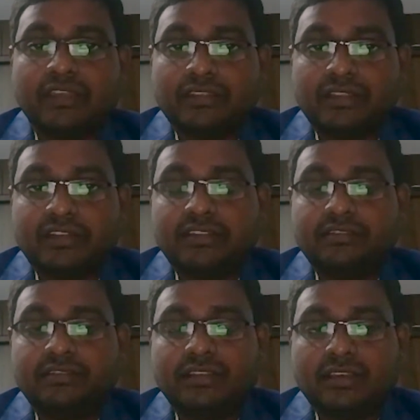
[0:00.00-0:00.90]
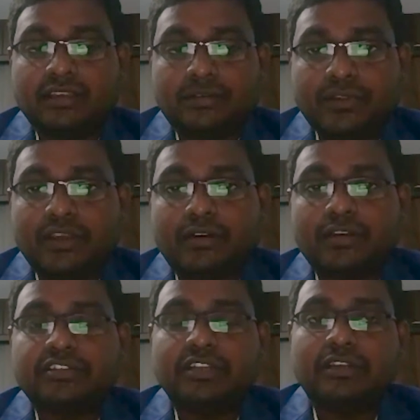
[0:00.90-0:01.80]
That is, we are
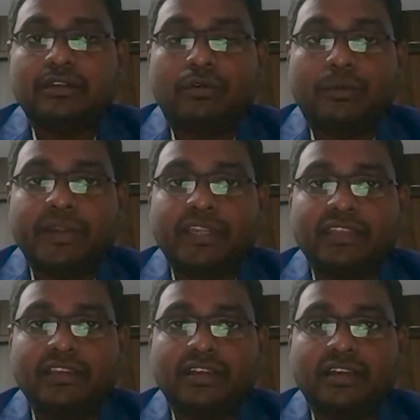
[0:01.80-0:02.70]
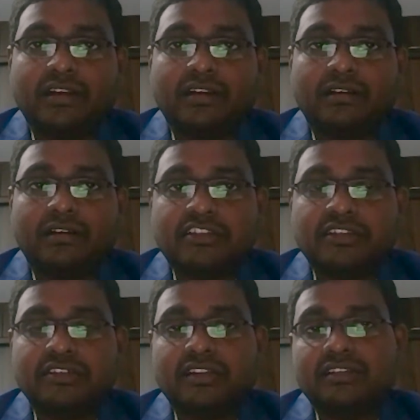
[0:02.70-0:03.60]
still opening uh,
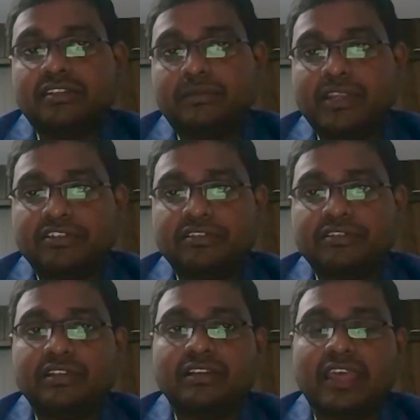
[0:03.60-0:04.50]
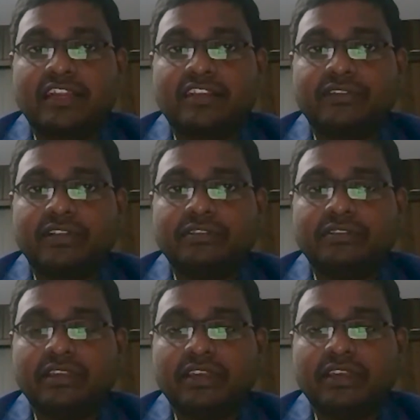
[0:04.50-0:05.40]
essential and semi-essential
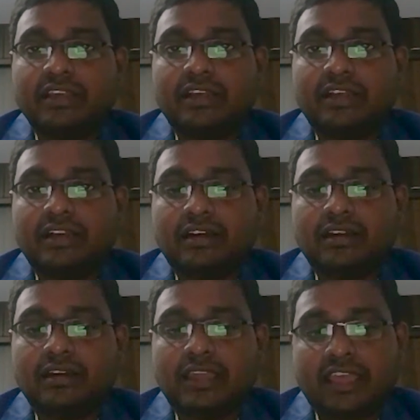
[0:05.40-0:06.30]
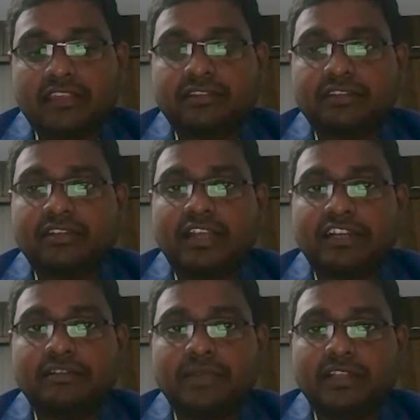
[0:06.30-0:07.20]
activities uh, as
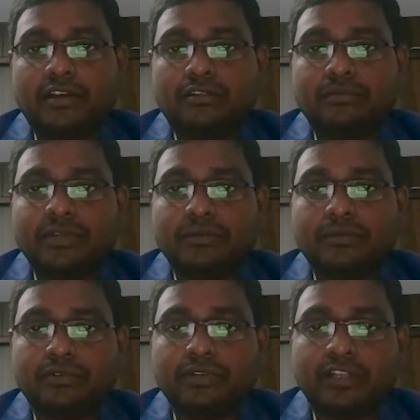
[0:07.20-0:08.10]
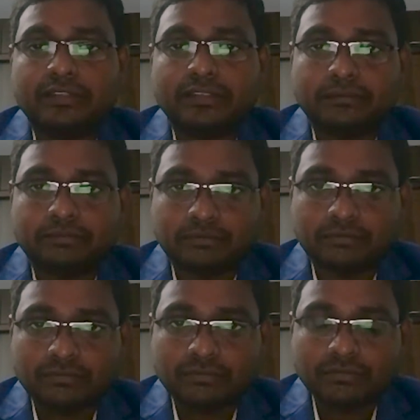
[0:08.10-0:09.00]
guided by the government protocols.
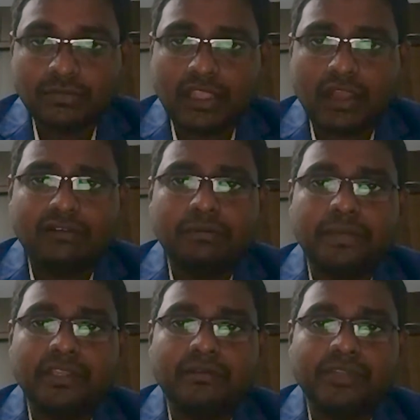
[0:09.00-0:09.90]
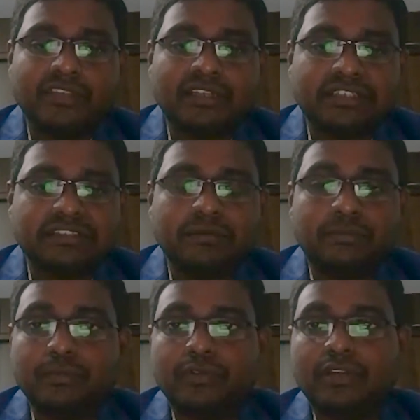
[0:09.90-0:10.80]
Our PM is addressing
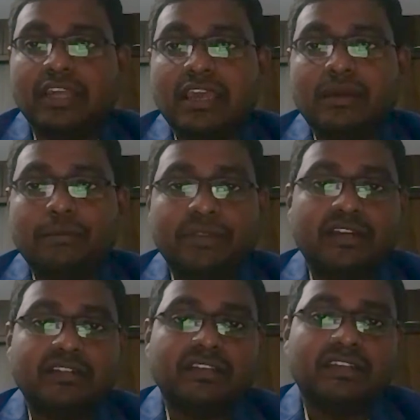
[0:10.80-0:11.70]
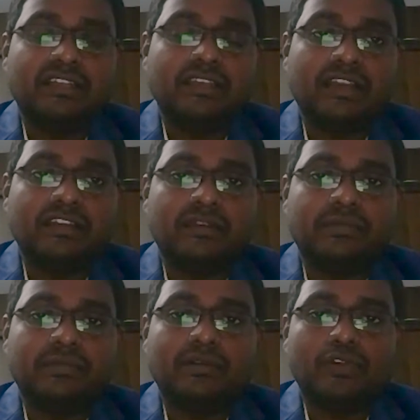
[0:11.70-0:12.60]
people periodically and
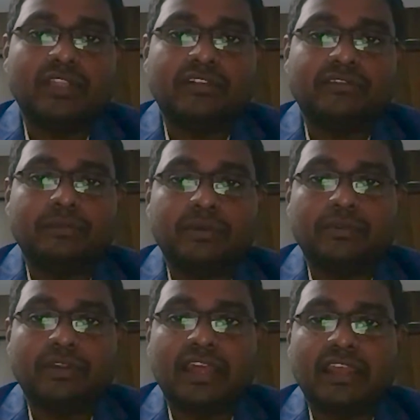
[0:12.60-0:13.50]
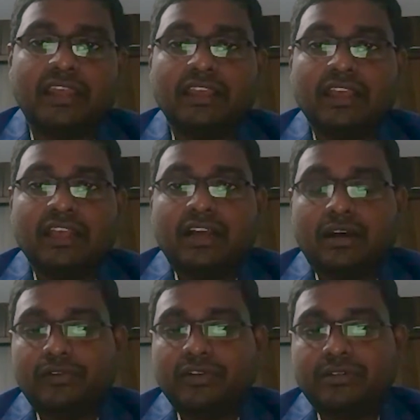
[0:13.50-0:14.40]
keeping the model of the people high.
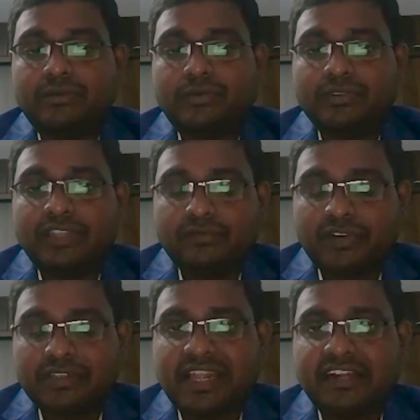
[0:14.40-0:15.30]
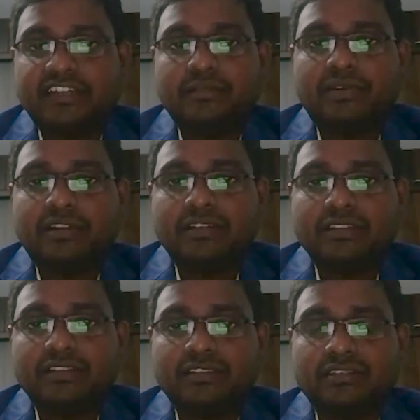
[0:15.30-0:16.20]
However, there's one saddening part
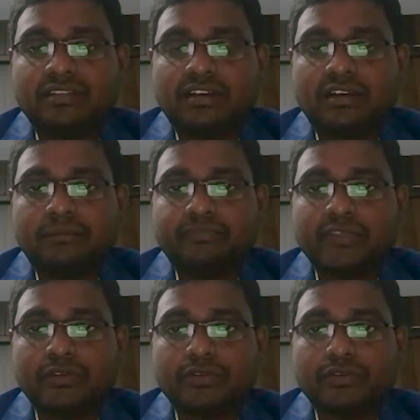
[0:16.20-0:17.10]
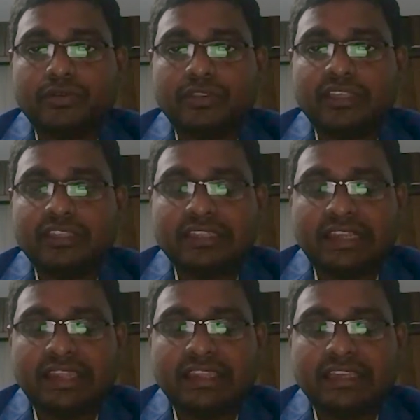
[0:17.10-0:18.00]
in this uh, story.
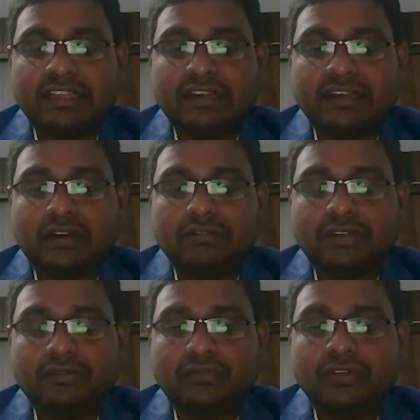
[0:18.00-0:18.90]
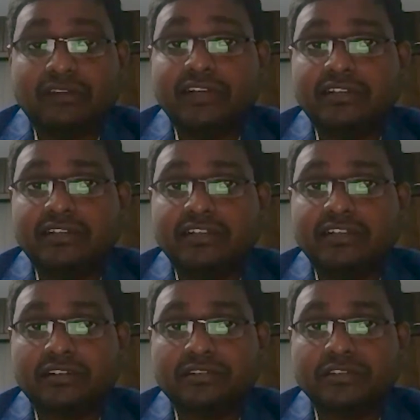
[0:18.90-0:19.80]
Like out of 1,100
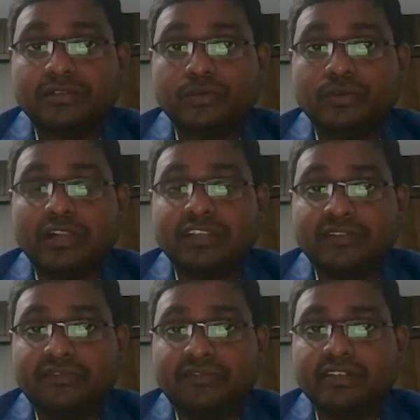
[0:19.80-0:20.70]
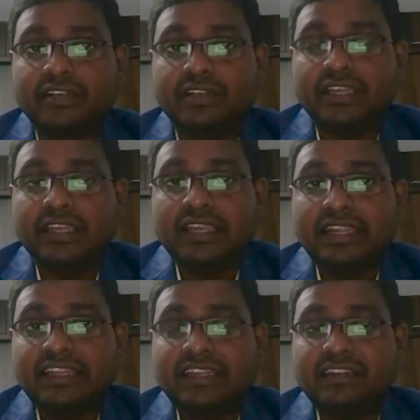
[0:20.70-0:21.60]
doctors who were infected
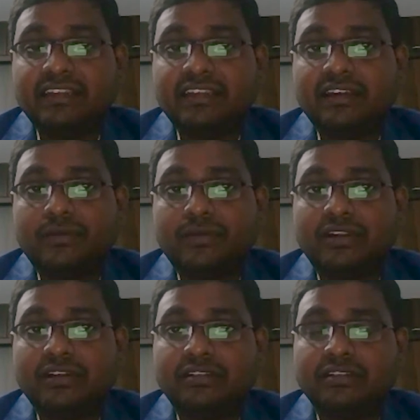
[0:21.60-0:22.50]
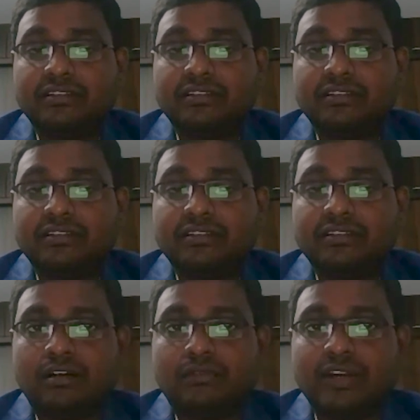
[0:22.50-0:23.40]
in India, 106,
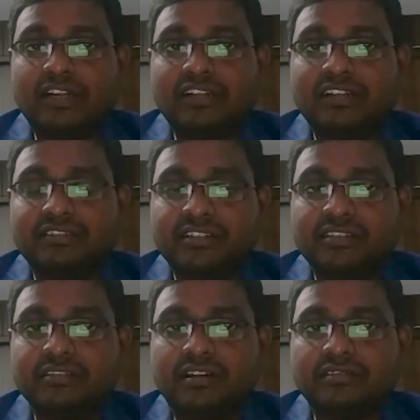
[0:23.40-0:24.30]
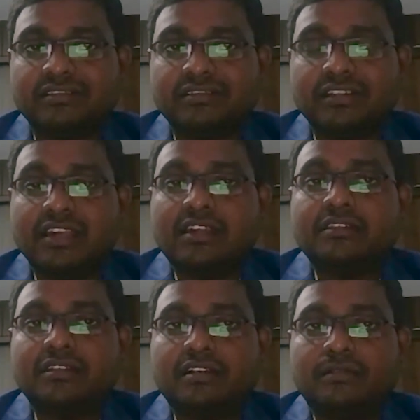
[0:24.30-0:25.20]
uh, 106 doctors
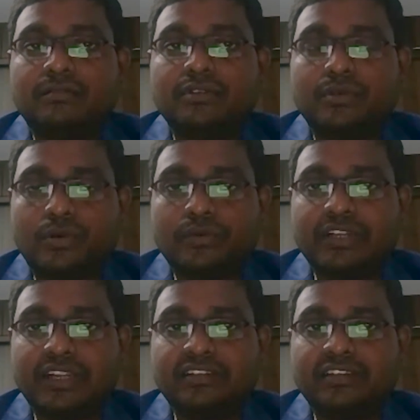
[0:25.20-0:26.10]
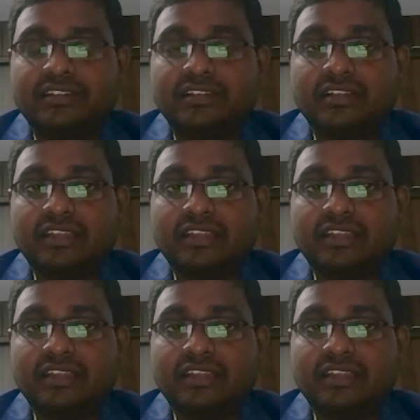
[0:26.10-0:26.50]
succumbed to COVID-19,